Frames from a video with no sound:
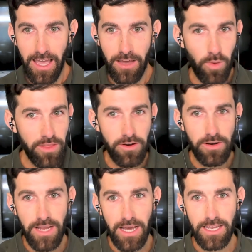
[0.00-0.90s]
And whether
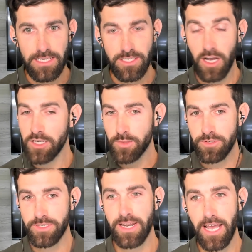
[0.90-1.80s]
or not it's
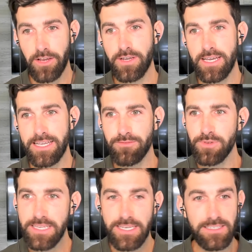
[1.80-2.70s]
100% accurate, it
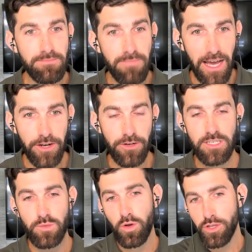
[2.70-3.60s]
really doesn't matter
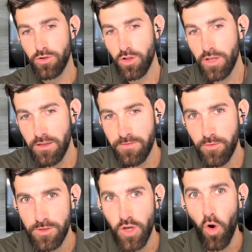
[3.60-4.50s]
because what you're looking
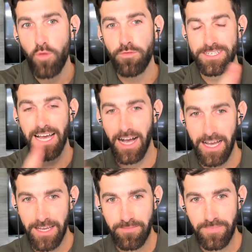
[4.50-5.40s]
for is over
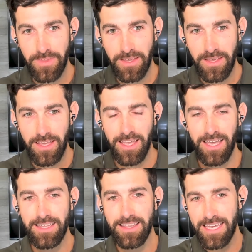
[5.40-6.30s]
time. Mm-hmm.
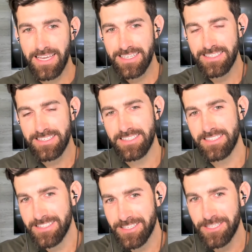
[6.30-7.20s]
And the
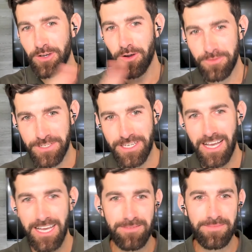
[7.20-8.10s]
inconsistencies over
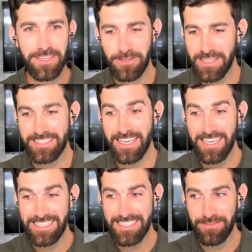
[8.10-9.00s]
time, let's
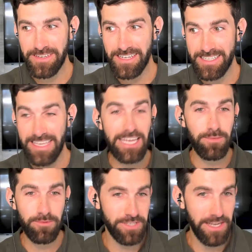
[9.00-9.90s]
say it's
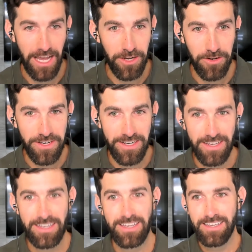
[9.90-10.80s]
80% accurate.
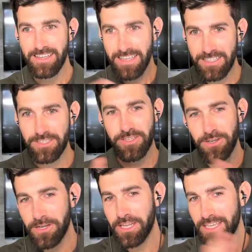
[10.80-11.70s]
Mm-hmm.
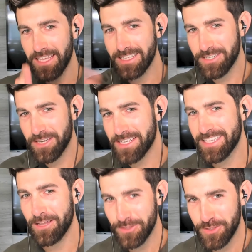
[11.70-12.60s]
It's going to
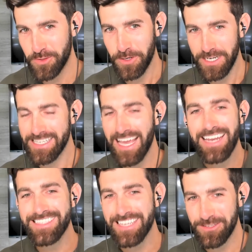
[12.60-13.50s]
tell a story.
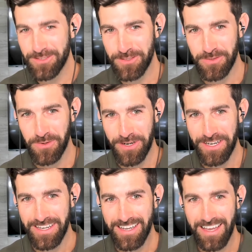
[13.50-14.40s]
Data tells a
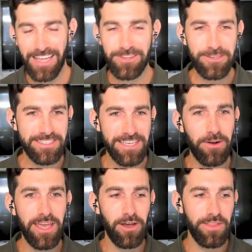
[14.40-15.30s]
story. And you could say,
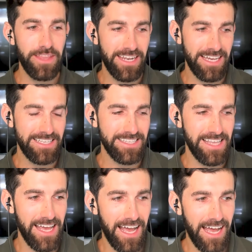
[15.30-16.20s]
okay, on the nights
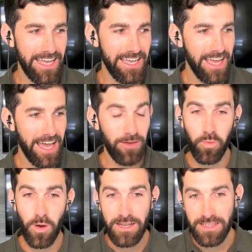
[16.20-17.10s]
that I
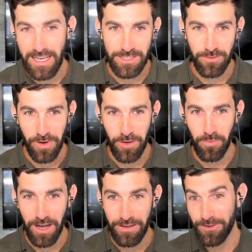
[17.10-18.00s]
had 1 glass of red
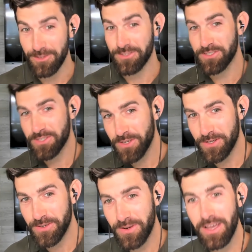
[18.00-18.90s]
wine versus
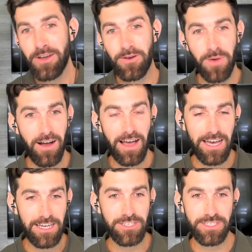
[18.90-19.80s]
2, wow, I
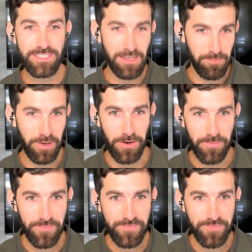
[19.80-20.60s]
actually slept better.